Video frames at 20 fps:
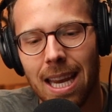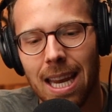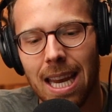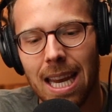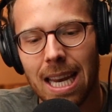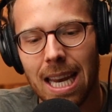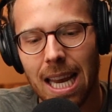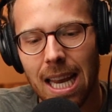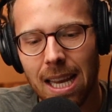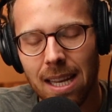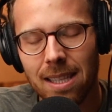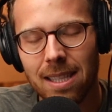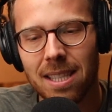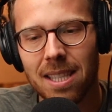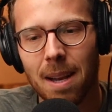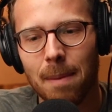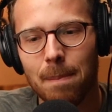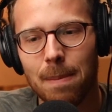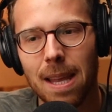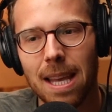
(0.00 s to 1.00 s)
It is
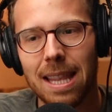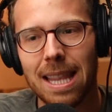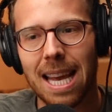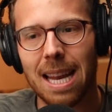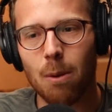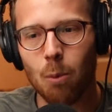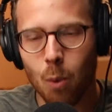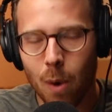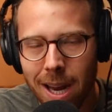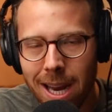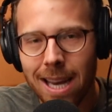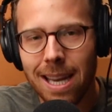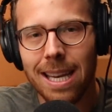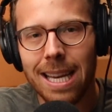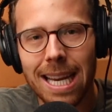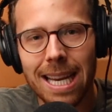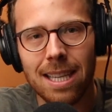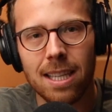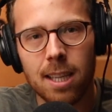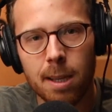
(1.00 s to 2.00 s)
something that we
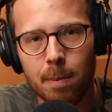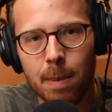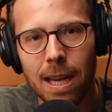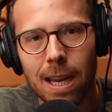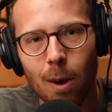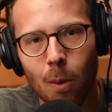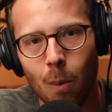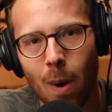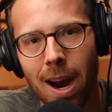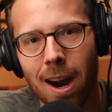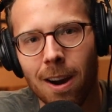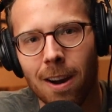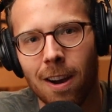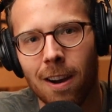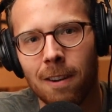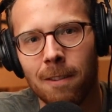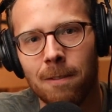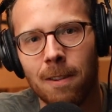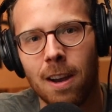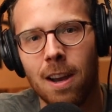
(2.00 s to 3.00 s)
need to be aware
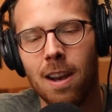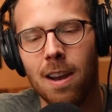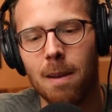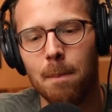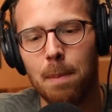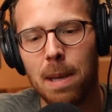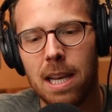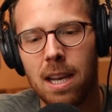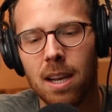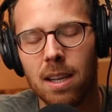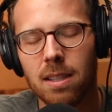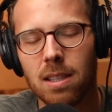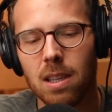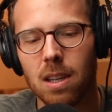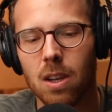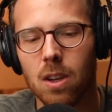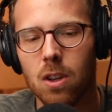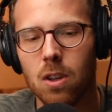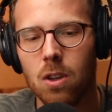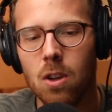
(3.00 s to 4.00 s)
of because
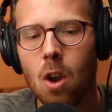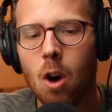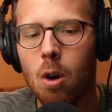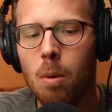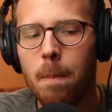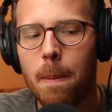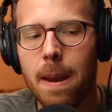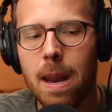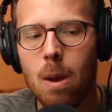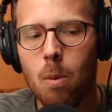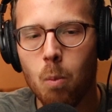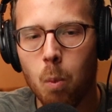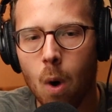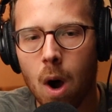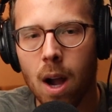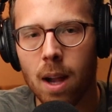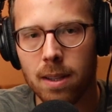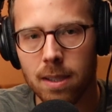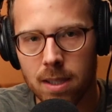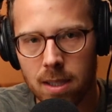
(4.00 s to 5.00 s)
nobody
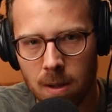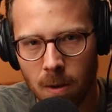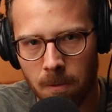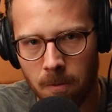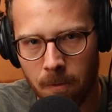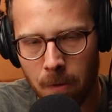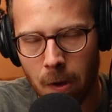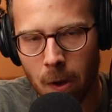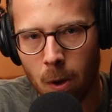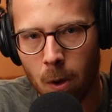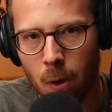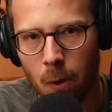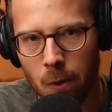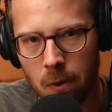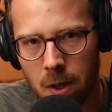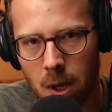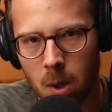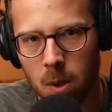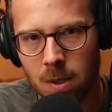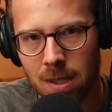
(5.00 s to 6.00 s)
wants to feel
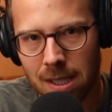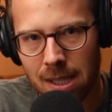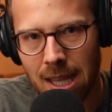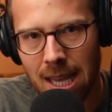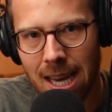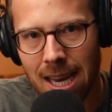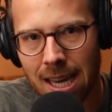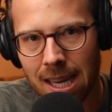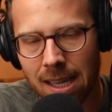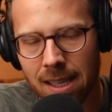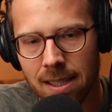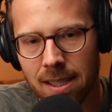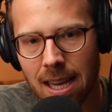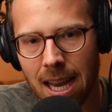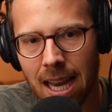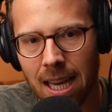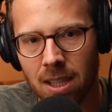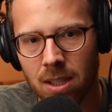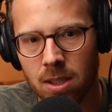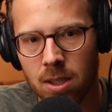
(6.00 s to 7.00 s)
those things.
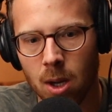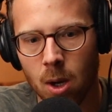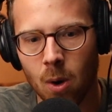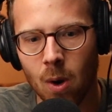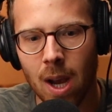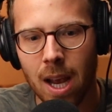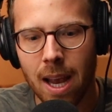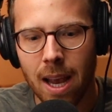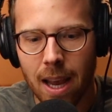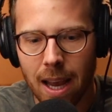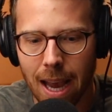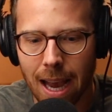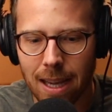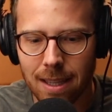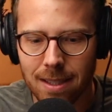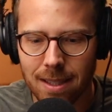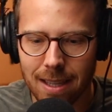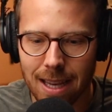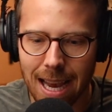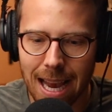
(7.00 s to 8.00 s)
And so
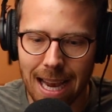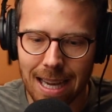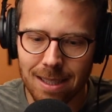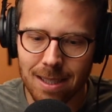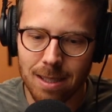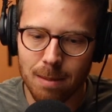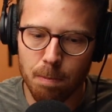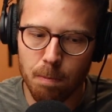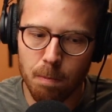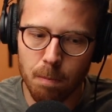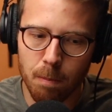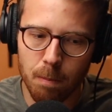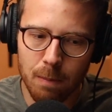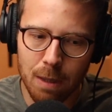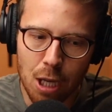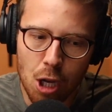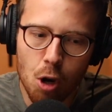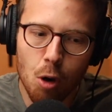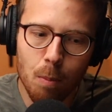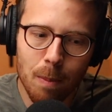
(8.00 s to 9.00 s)
as
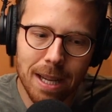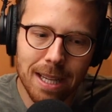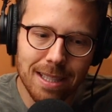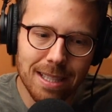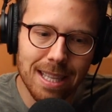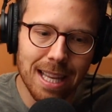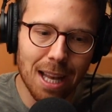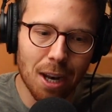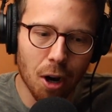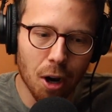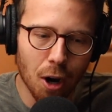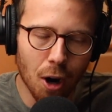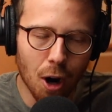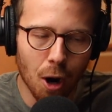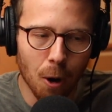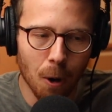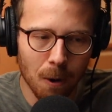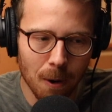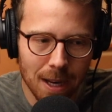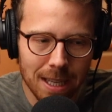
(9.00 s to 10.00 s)
humans that
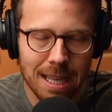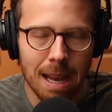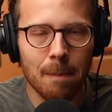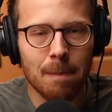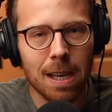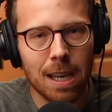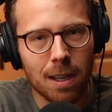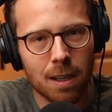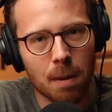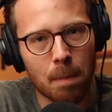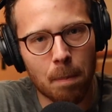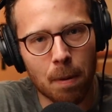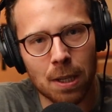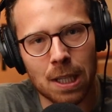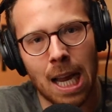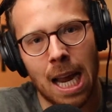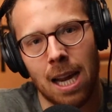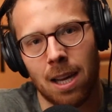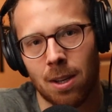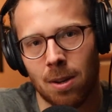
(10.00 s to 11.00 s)
are attempting to
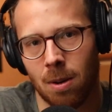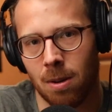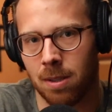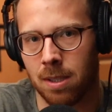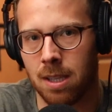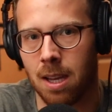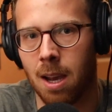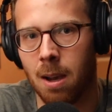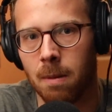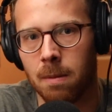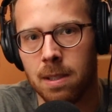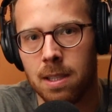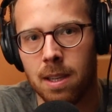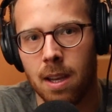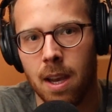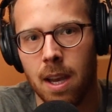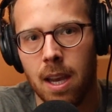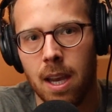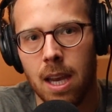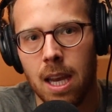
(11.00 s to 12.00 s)
protect ourselves,
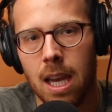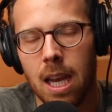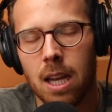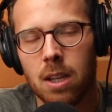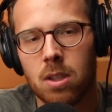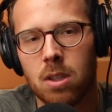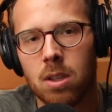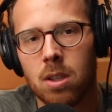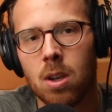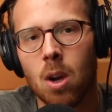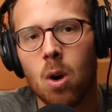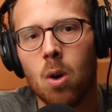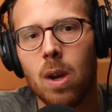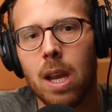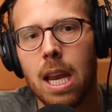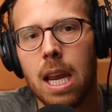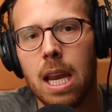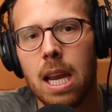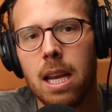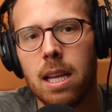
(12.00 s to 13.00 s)
it's so
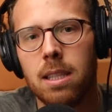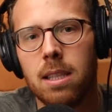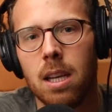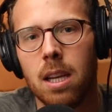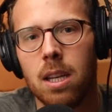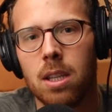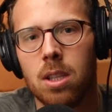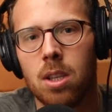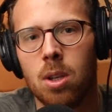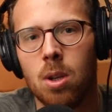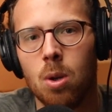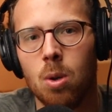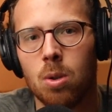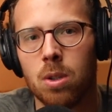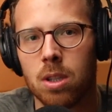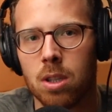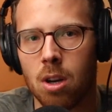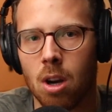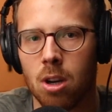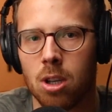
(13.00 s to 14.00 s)
easy to
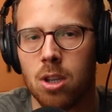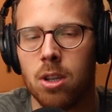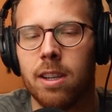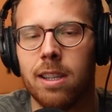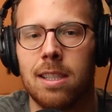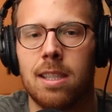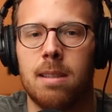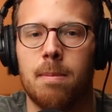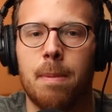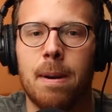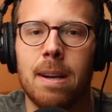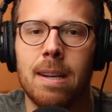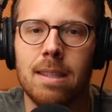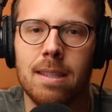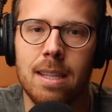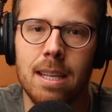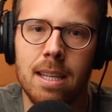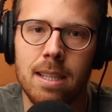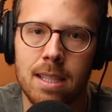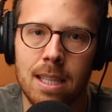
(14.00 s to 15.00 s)
start to experience
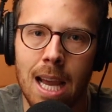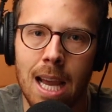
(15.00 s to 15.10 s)
these